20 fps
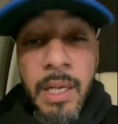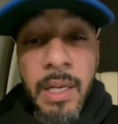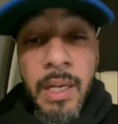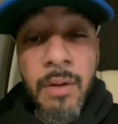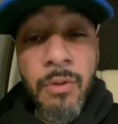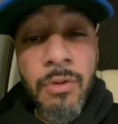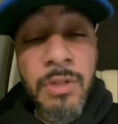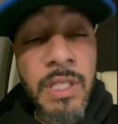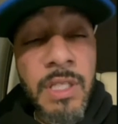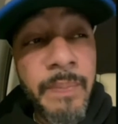
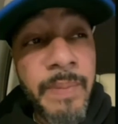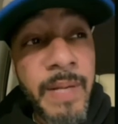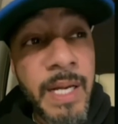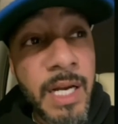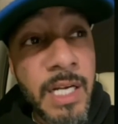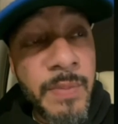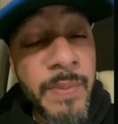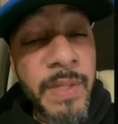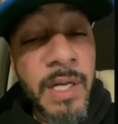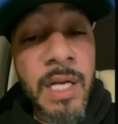He was the
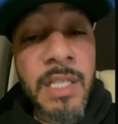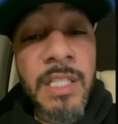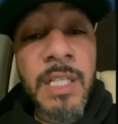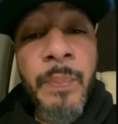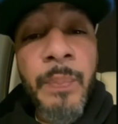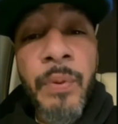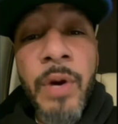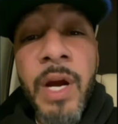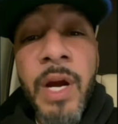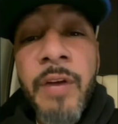biggest because
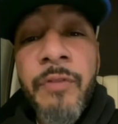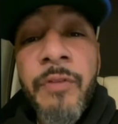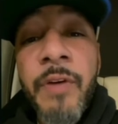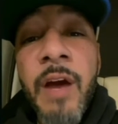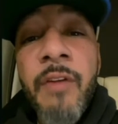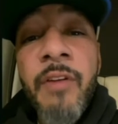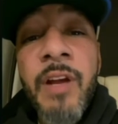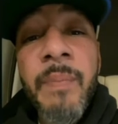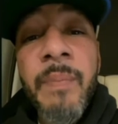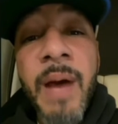he prayed for
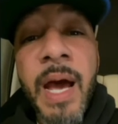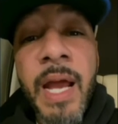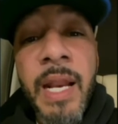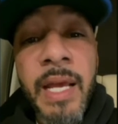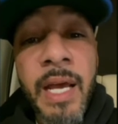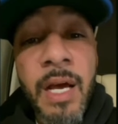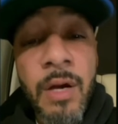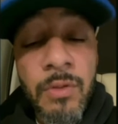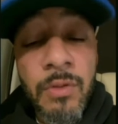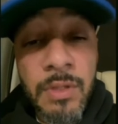
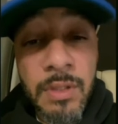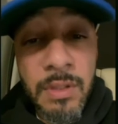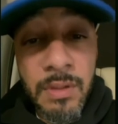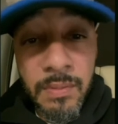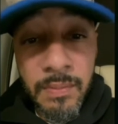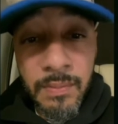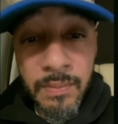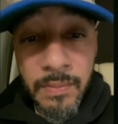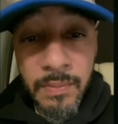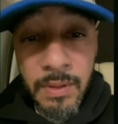everybody else
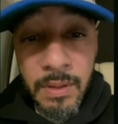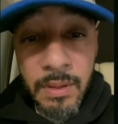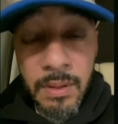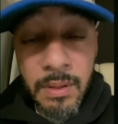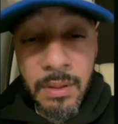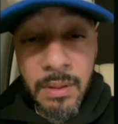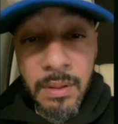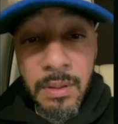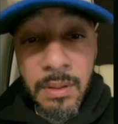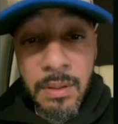
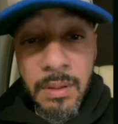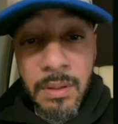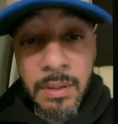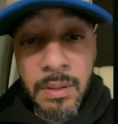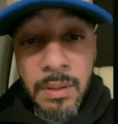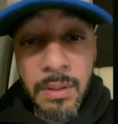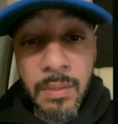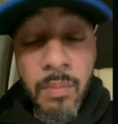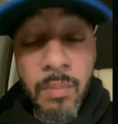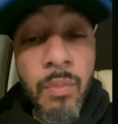
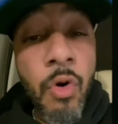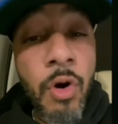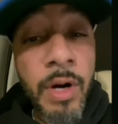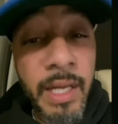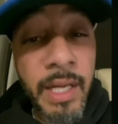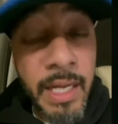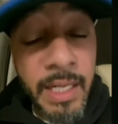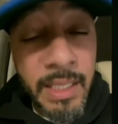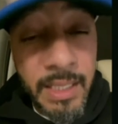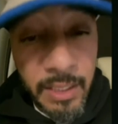more
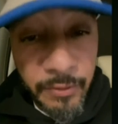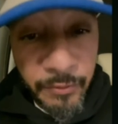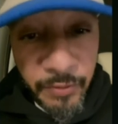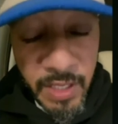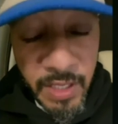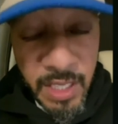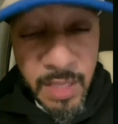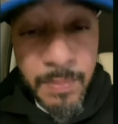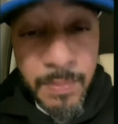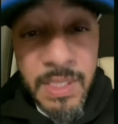than he did
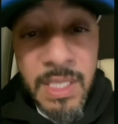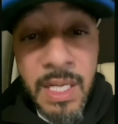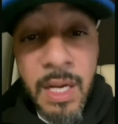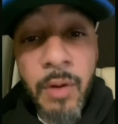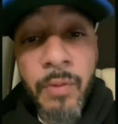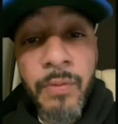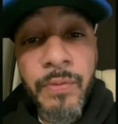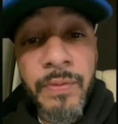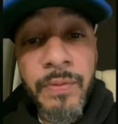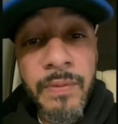for
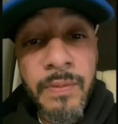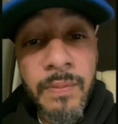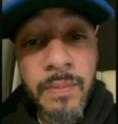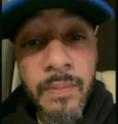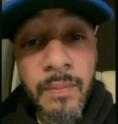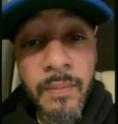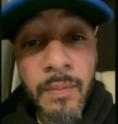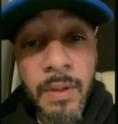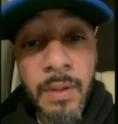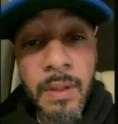himself.
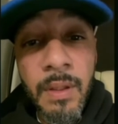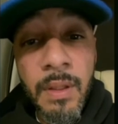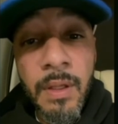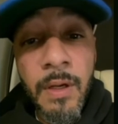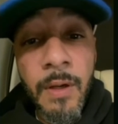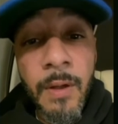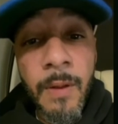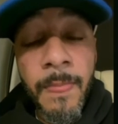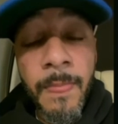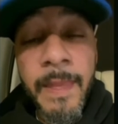
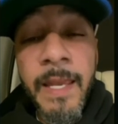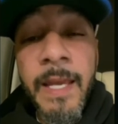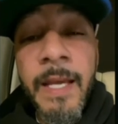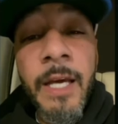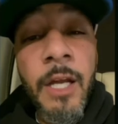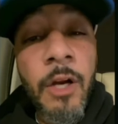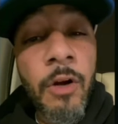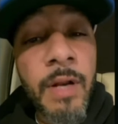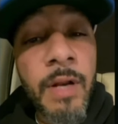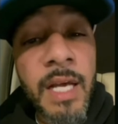He'd
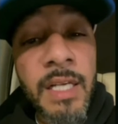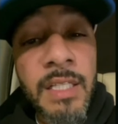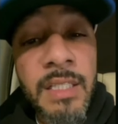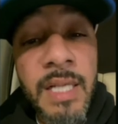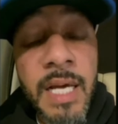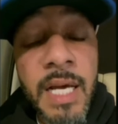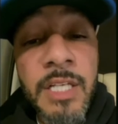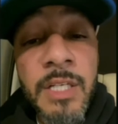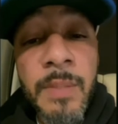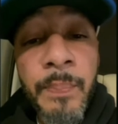get on that
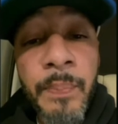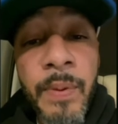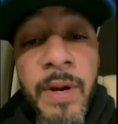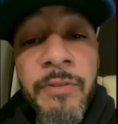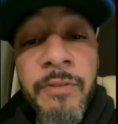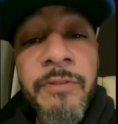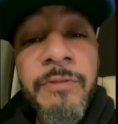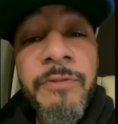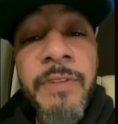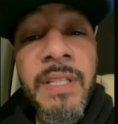stage and
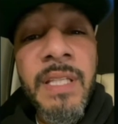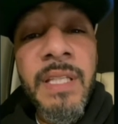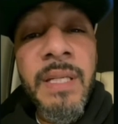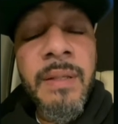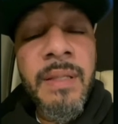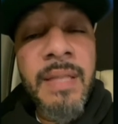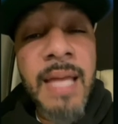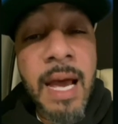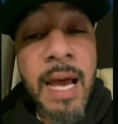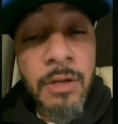pray for
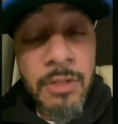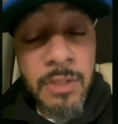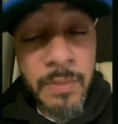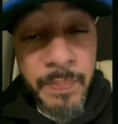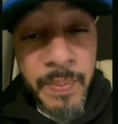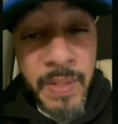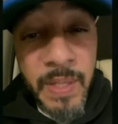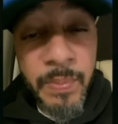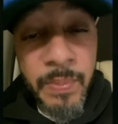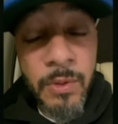
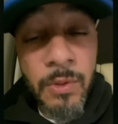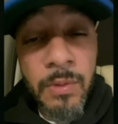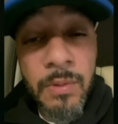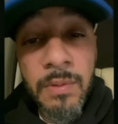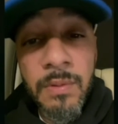15,000 people